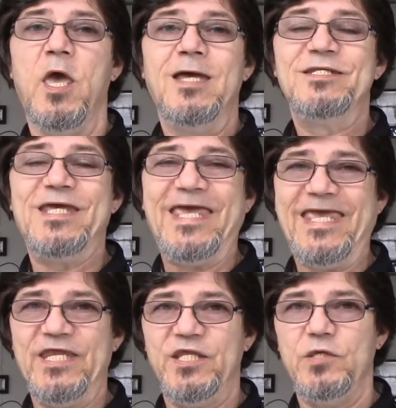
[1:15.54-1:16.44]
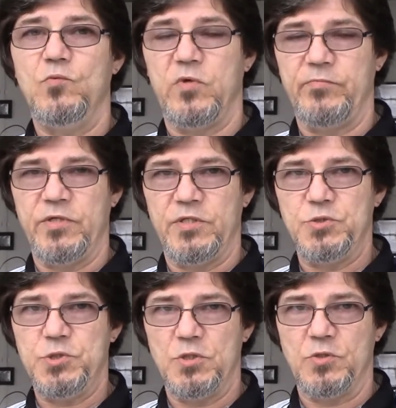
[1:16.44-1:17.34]
to 80 women and
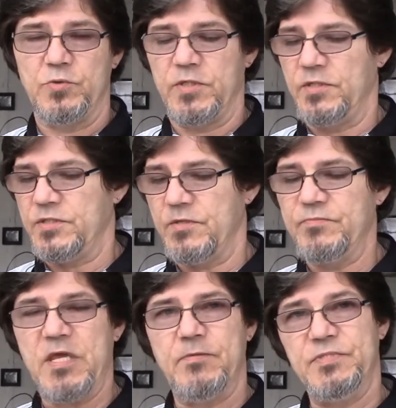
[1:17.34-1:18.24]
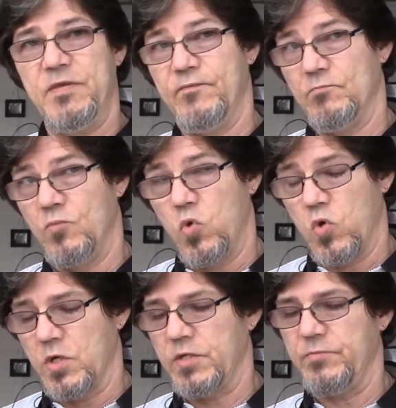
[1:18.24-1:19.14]
children, sometimes even
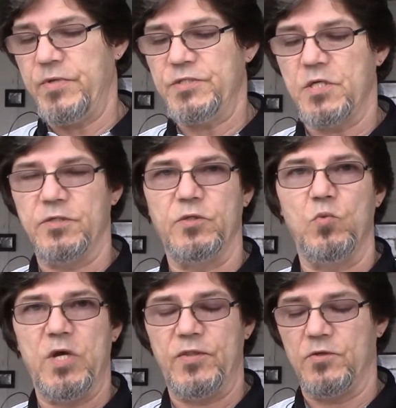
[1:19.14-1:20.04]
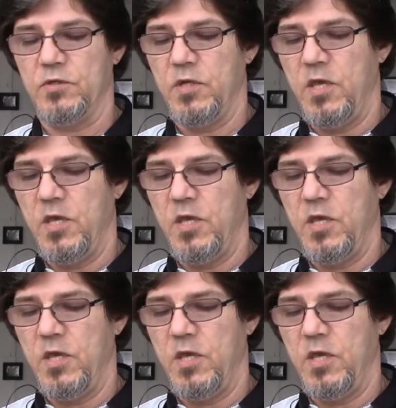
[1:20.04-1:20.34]
more, depends on the weather.